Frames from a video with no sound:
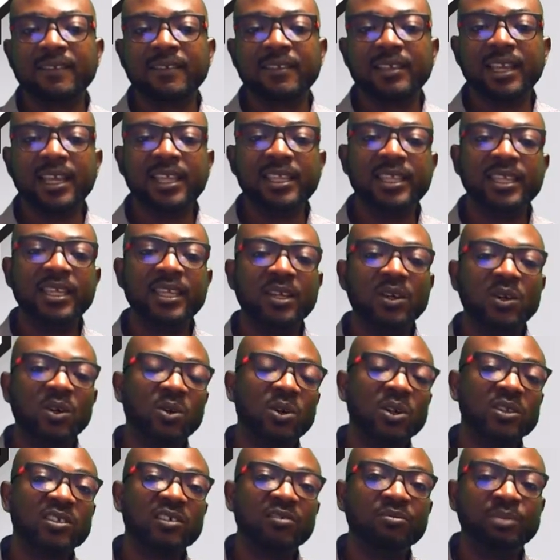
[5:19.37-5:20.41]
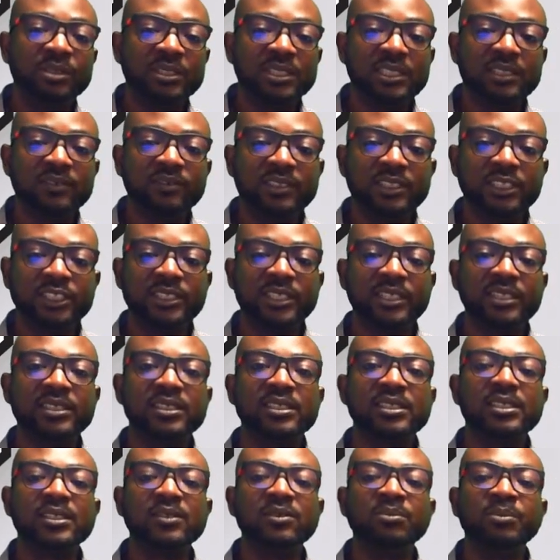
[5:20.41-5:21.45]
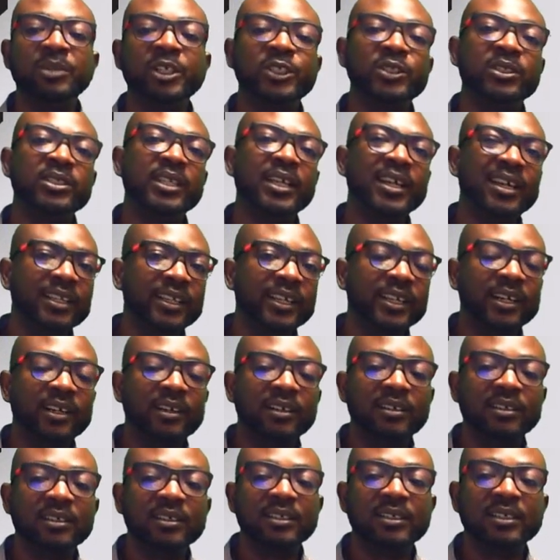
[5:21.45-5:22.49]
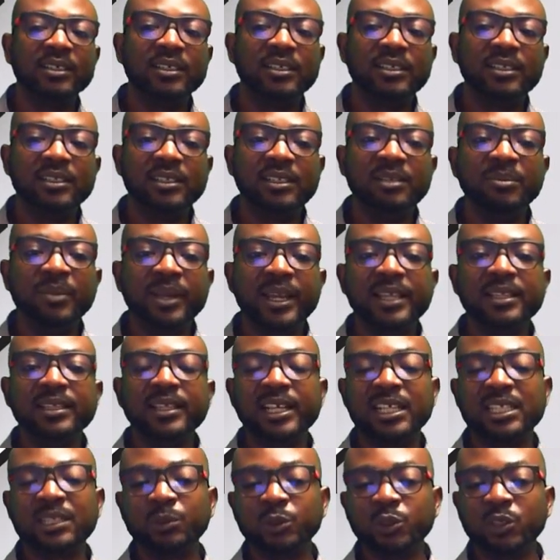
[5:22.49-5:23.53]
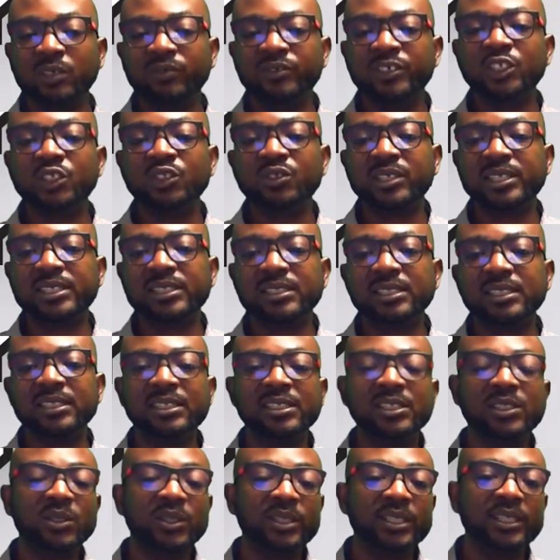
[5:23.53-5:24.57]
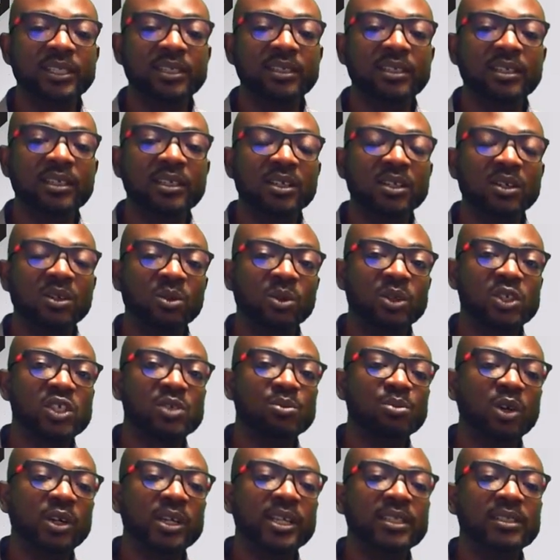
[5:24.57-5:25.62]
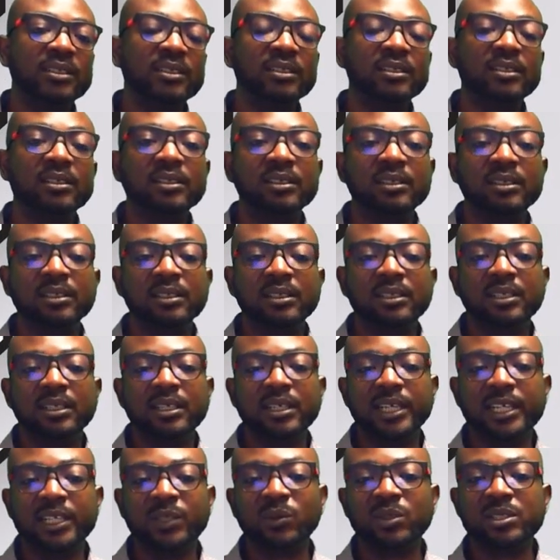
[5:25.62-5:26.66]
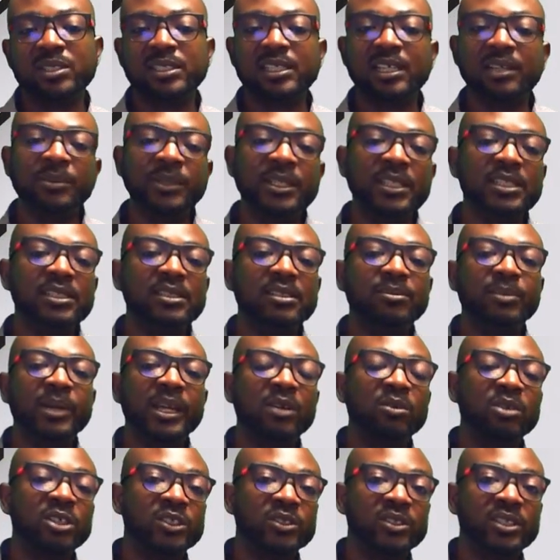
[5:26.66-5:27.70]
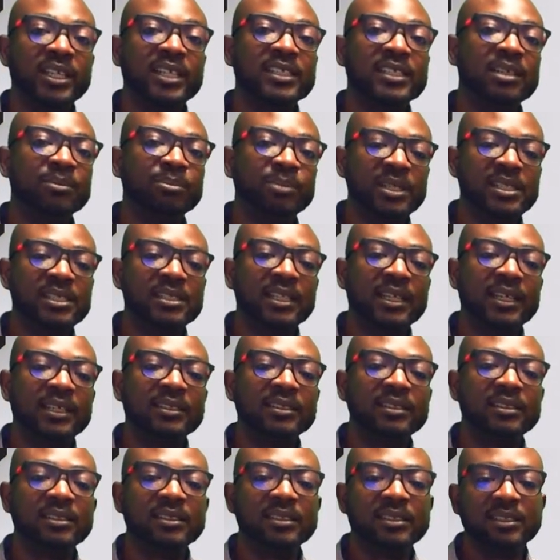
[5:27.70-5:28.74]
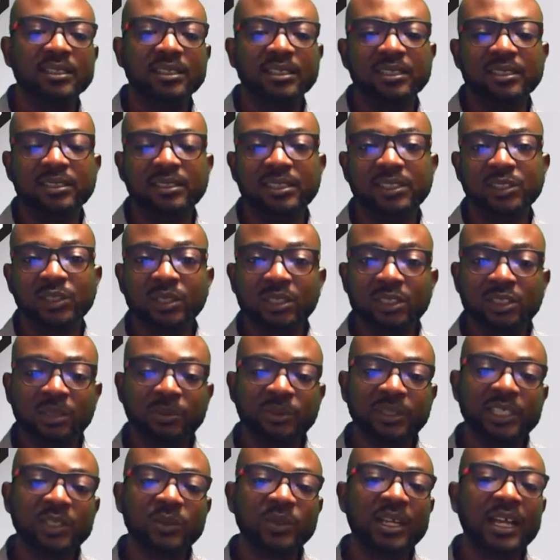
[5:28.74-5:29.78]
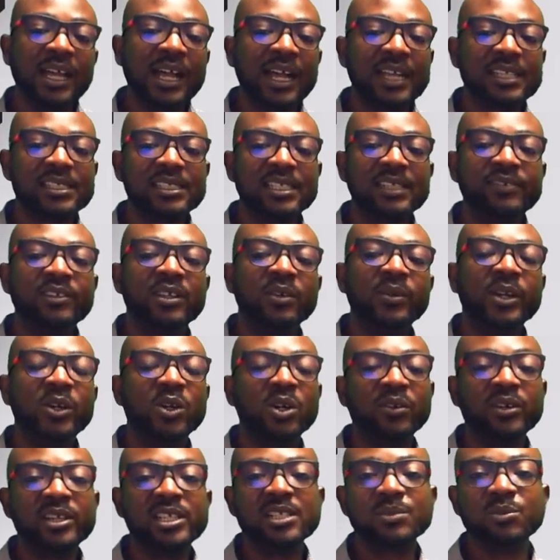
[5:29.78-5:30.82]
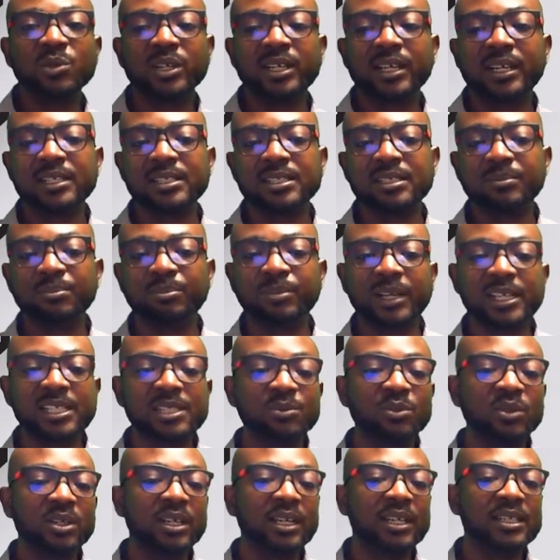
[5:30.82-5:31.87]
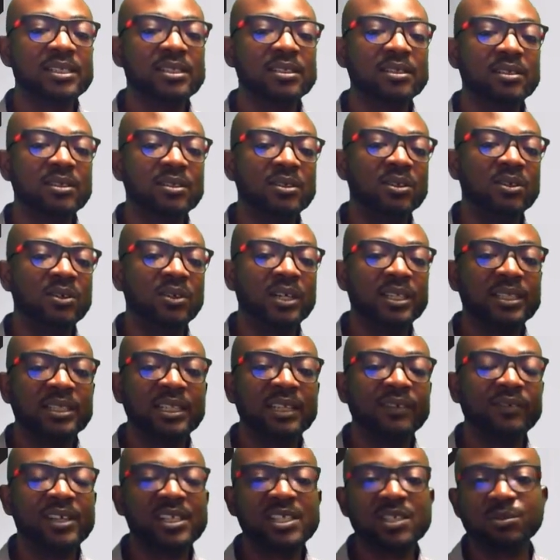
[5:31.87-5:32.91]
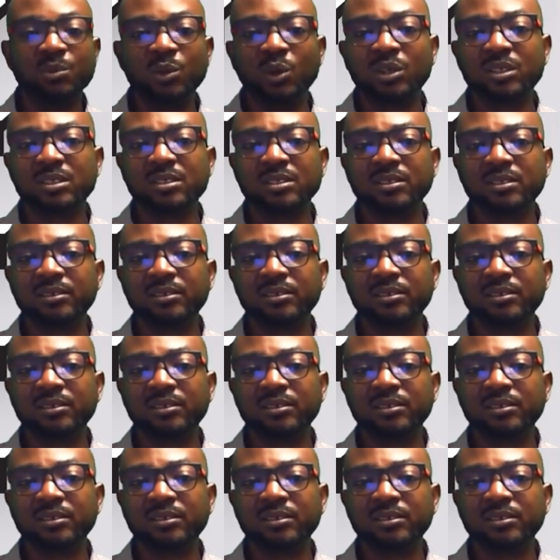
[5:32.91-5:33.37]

In the cohort of British physicians we mentioned earlier, the main exposure of interest in the study was smoking. It was determined by questionnaires at baseline. The study subjects were asked if they were current smokers, past smokers, or had never smoked.